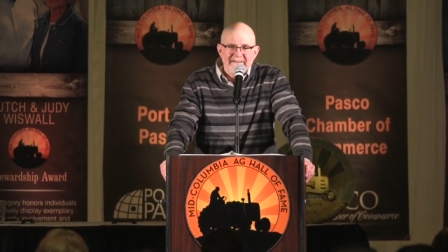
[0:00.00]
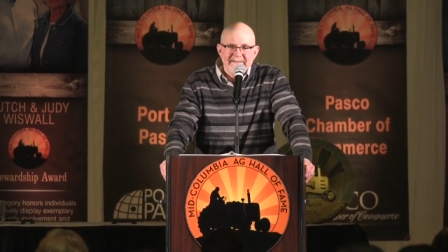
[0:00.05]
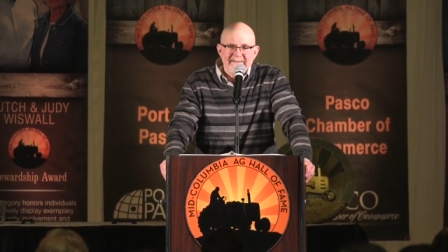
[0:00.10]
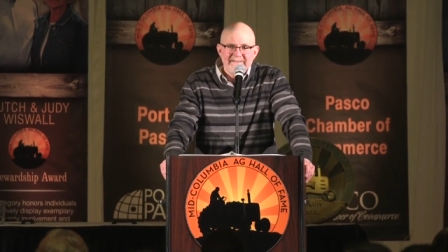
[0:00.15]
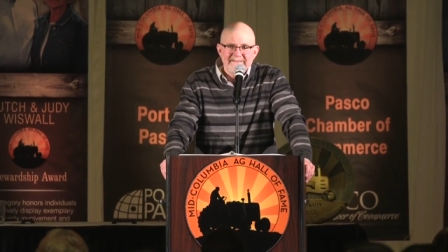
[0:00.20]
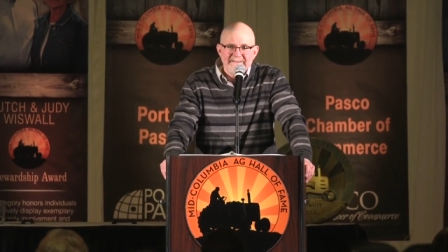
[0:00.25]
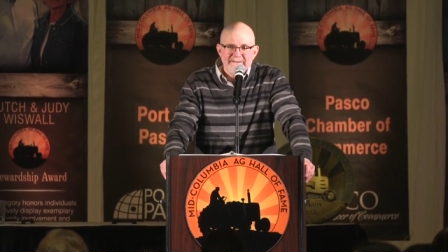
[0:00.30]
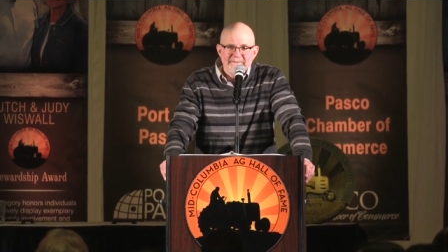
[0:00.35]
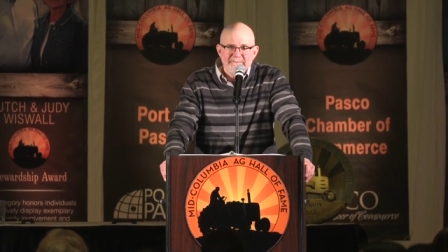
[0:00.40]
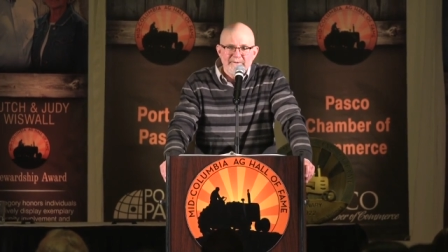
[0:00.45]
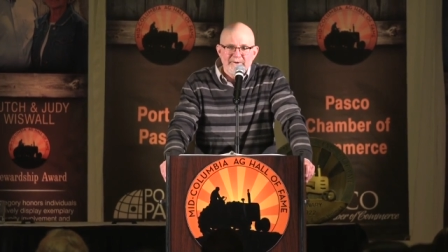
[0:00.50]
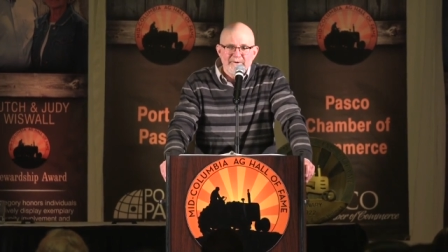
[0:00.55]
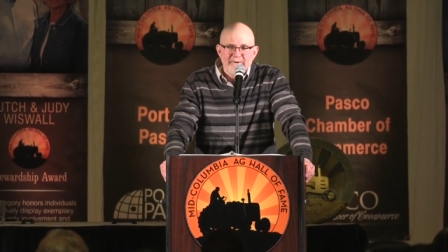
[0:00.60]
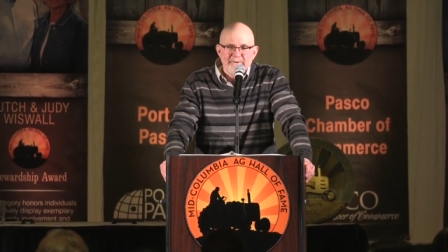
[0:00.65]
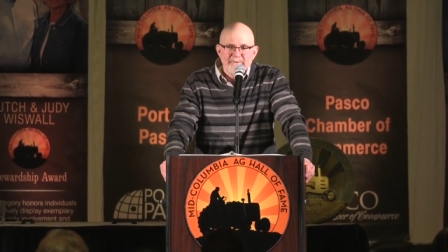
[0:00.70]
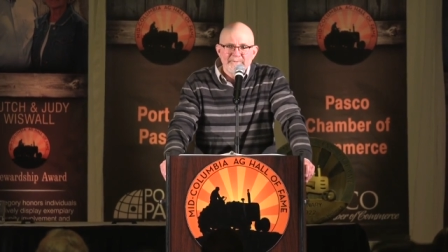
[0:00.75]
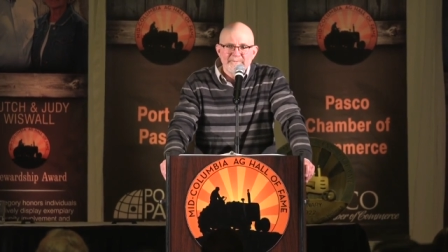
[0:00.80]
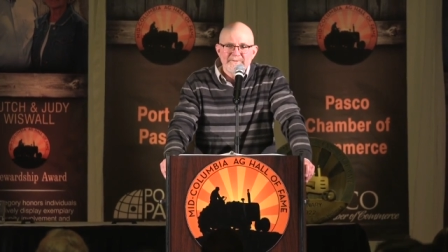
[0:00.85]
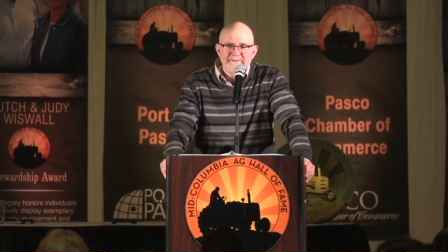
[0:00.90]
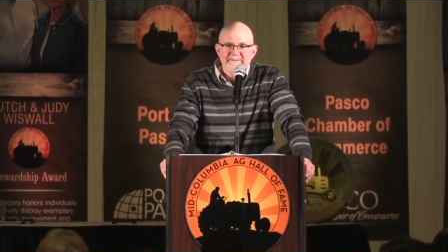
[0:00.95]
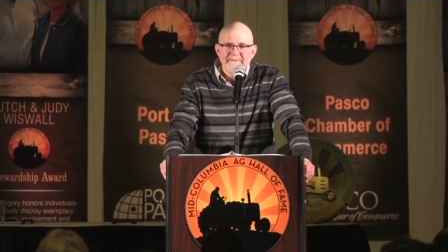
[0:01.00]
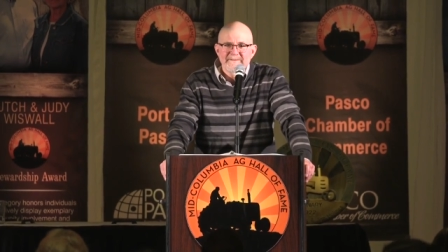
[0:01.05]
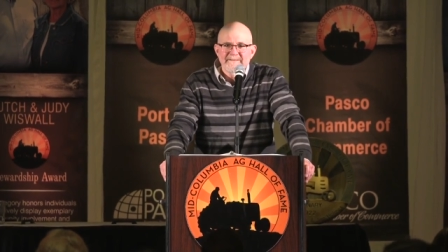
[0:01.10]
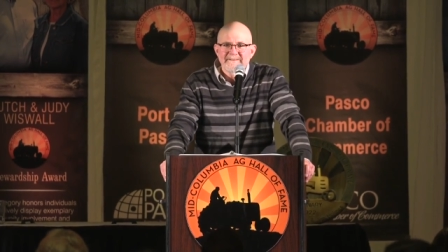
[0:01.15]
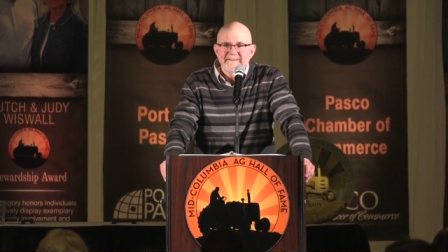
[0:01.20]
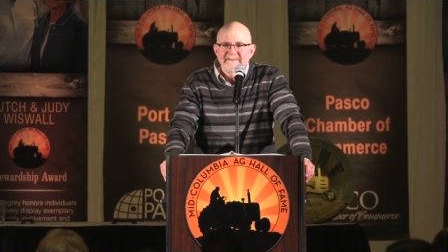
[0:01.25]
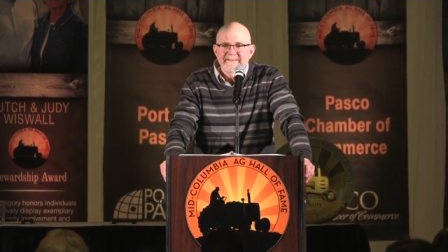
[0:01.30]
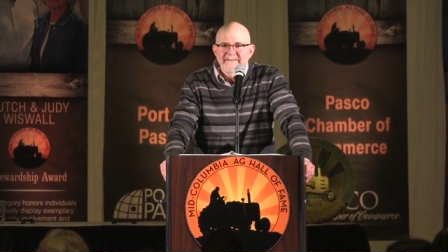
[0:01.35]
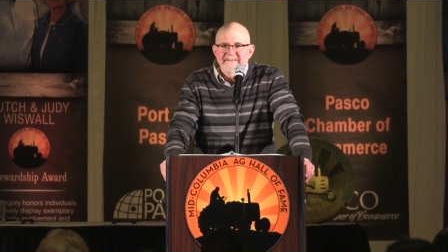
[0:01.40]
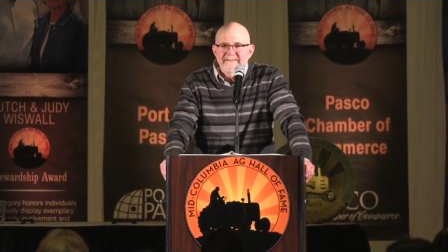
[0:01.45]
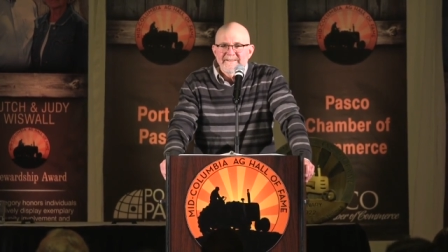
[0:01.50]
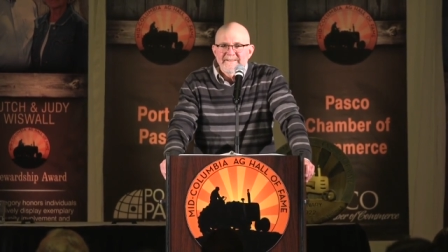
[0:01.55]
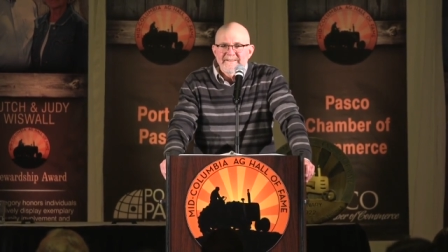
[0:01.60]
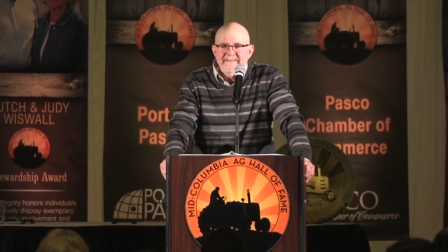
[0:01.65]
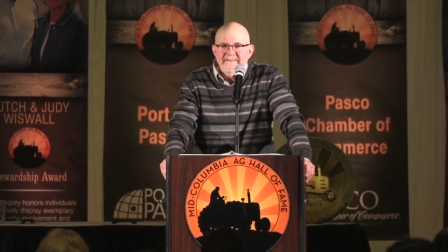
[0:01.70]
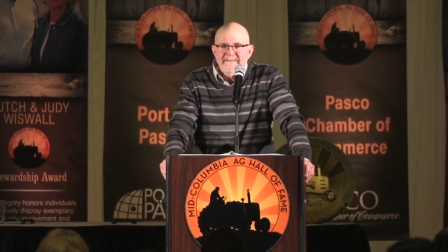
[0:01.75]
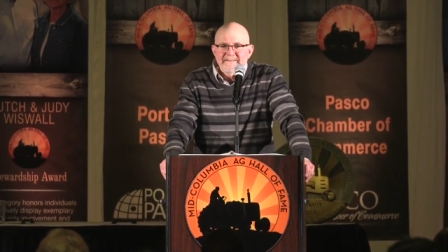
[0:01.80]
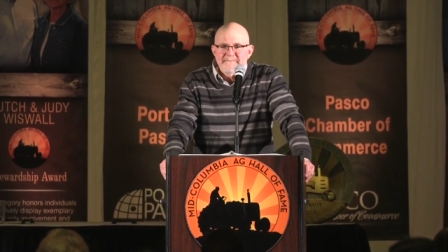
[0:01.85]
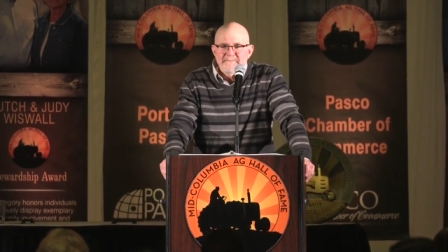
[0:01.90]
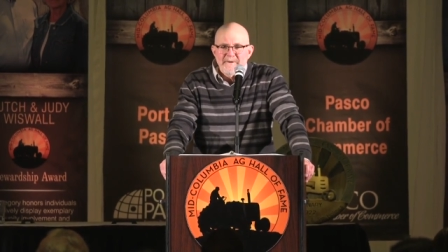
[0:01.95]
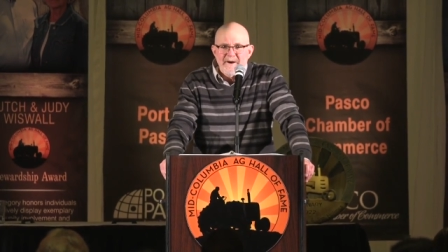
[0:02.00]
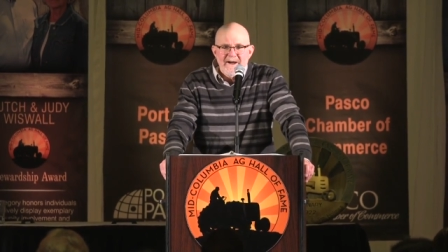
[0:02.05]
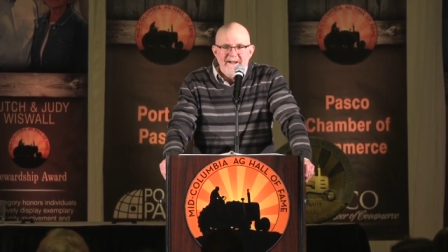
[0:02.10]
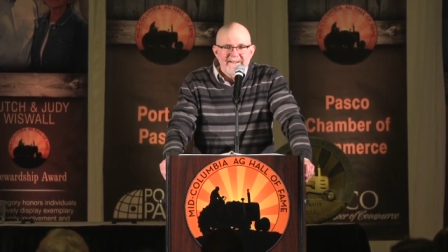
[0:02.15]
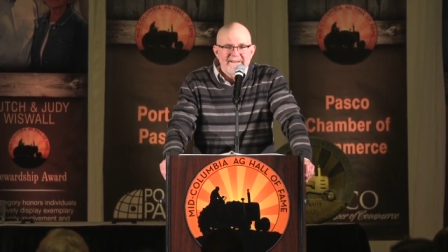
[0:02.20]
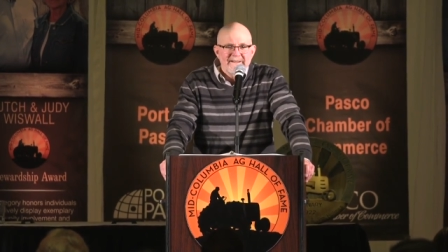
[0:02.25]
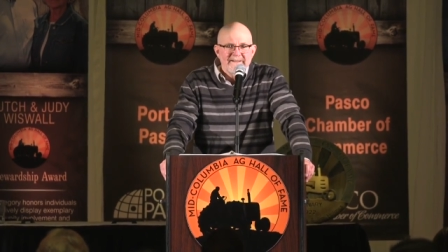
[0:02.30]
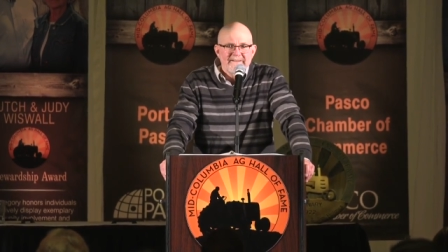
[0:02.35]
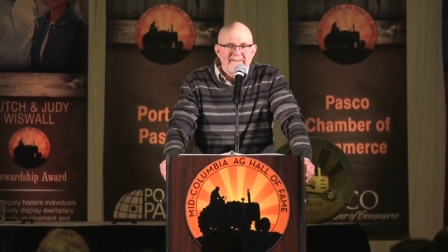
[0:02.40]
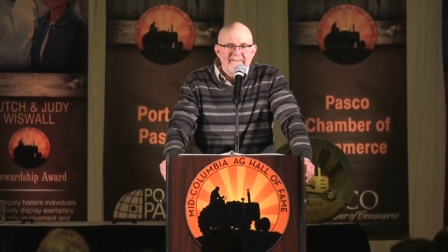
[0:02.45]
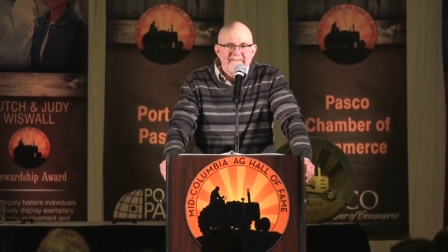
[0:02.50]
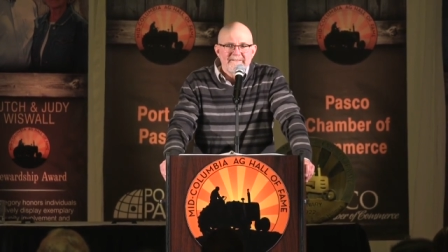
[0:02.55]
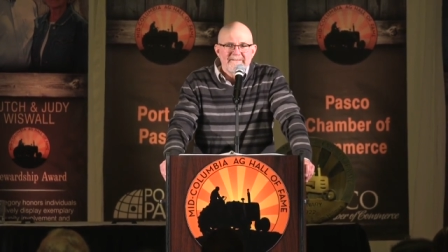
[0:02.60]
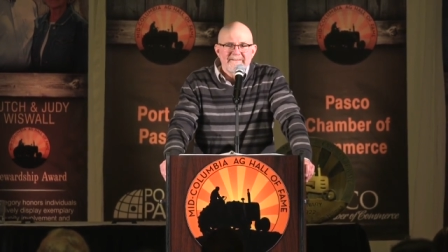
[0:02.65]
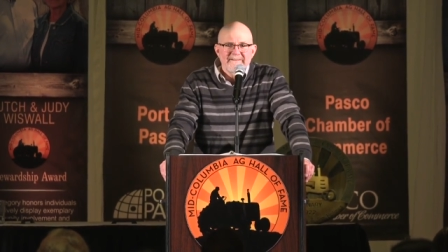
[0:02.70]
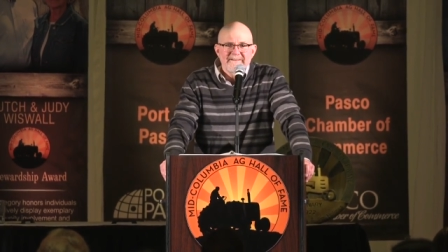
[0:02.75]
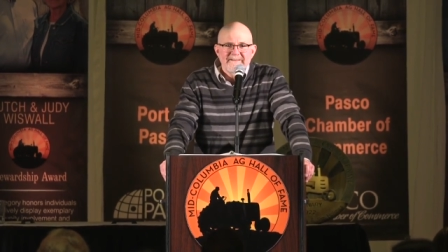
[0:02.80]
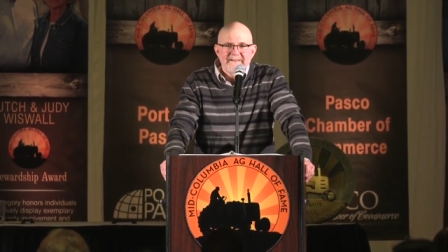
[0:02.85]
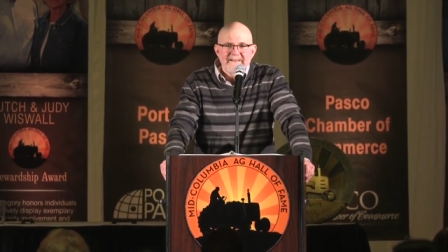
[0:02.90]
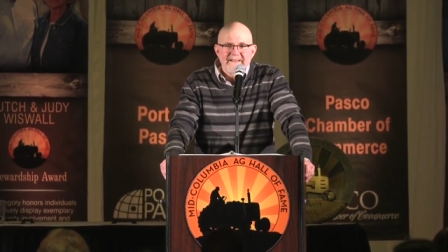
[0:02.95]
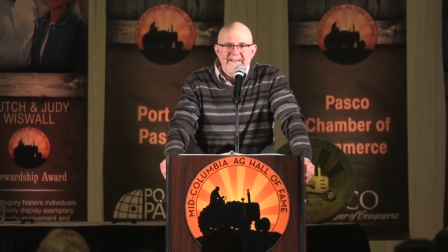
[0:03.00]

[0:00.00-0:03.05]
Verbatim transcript: and Jim Holmes pioneered